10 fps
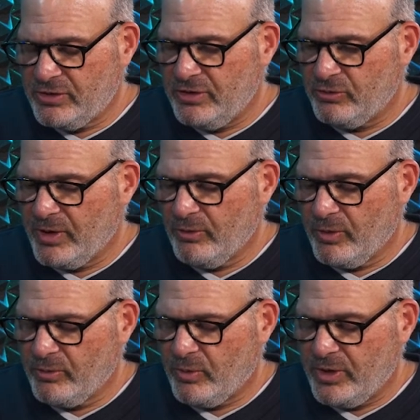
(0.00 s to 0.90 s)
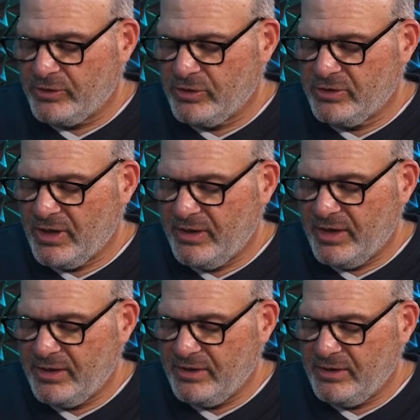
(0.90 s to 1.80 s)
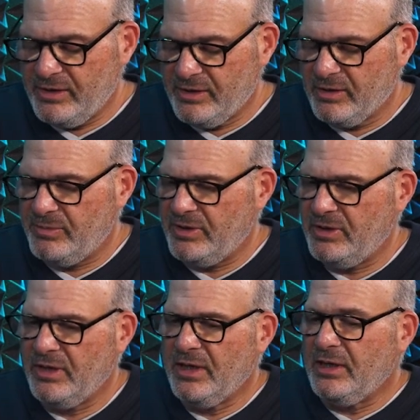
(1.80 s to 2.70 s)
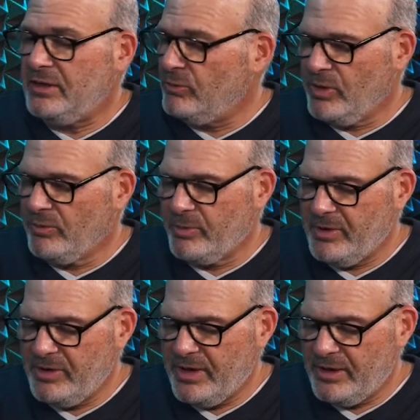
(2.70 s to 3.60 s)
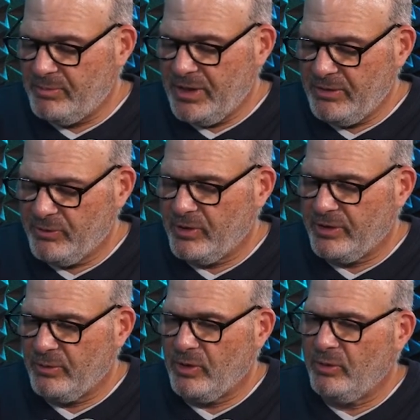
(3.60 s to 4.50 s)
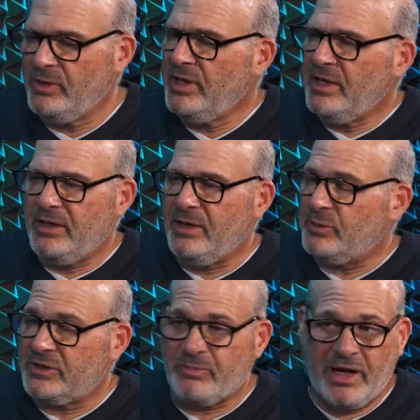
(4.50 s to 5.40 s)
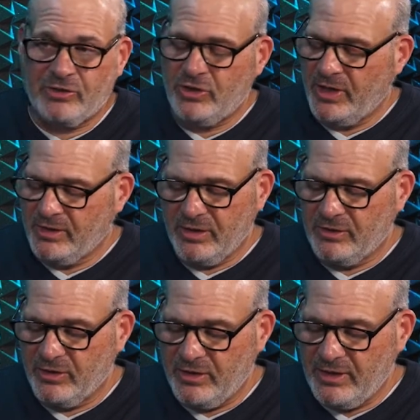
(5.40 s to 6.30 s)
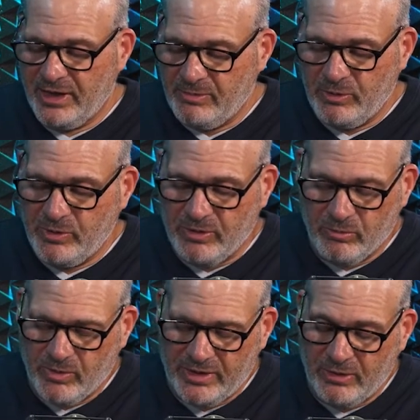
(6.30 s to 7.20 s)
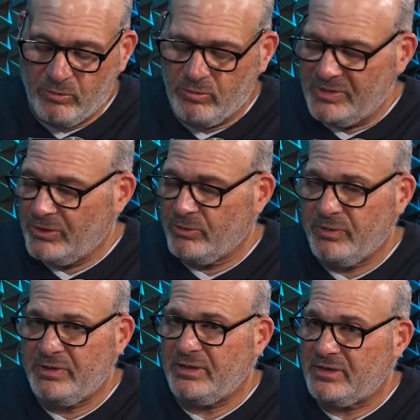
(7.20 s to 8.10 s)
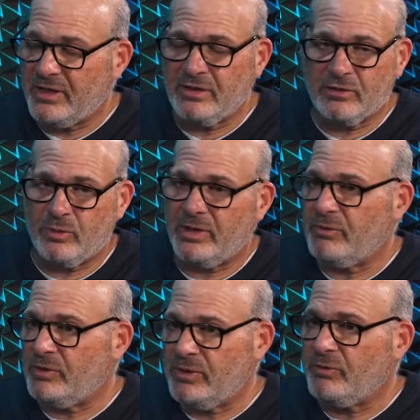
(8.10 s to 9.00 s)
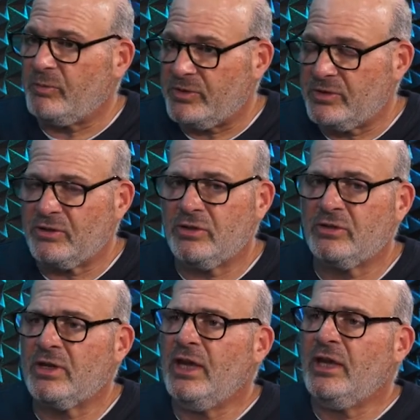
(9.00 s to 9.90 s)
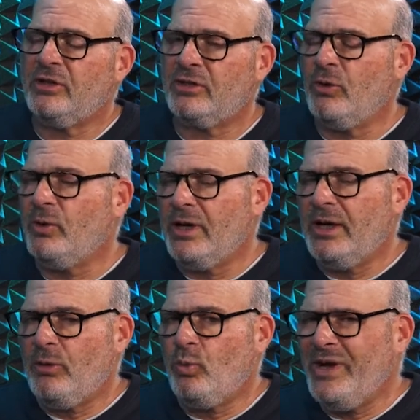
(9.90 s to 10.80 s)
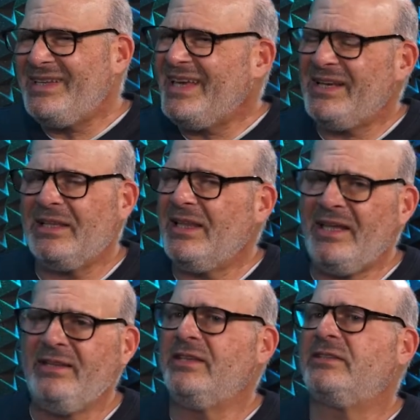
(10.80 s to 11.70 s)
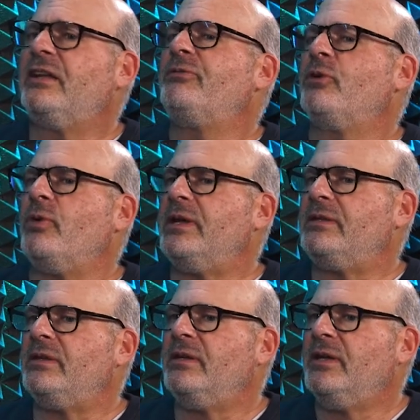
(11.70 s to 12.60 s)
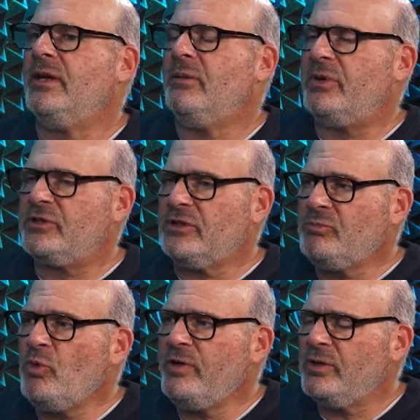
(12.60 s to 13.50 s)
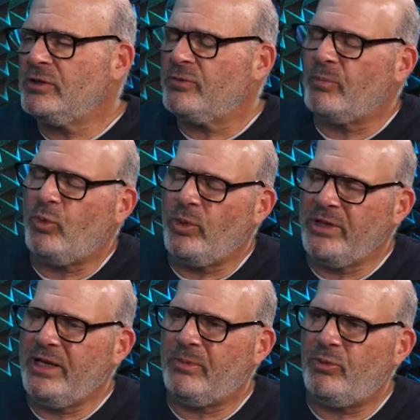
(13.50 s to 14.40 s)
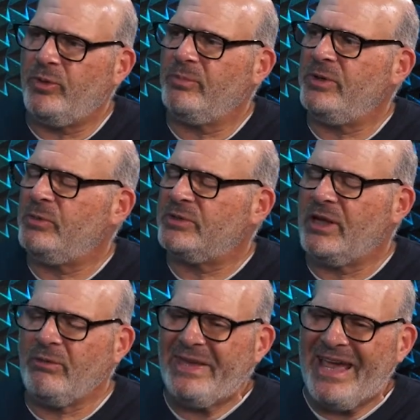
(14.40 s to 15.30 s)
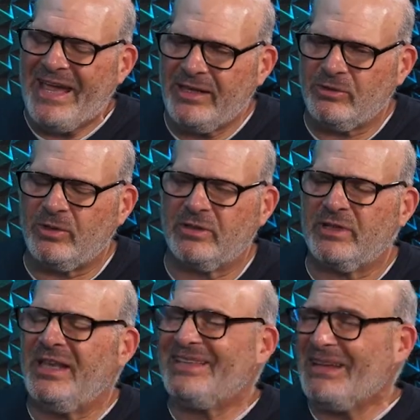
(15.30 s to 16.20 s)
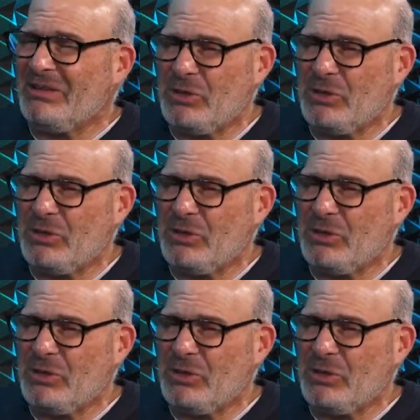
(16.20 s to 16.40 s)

these railroad watches that needed to be, the railroadmen had to pay for it on their own. They were spot checked they had to be within, I think, 10 or 15 seconds or whatever in different positions. So we take a lot of this stuff for granted. But just moving goods from point A to point B was not only hazardous, not only